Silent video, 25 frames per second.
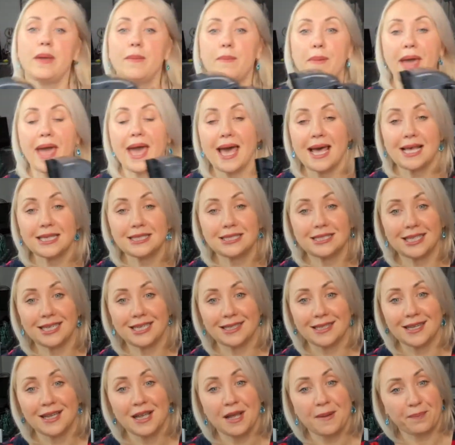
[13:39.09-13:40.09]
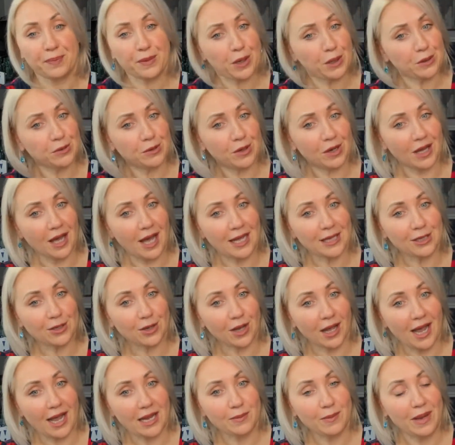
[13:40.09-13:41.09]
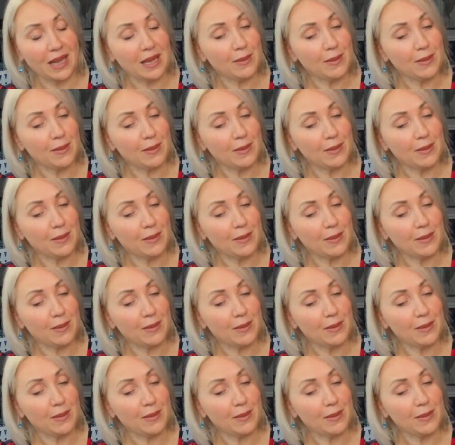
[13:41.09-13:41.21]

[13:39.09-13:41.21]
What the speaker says: be passing Colorado, right?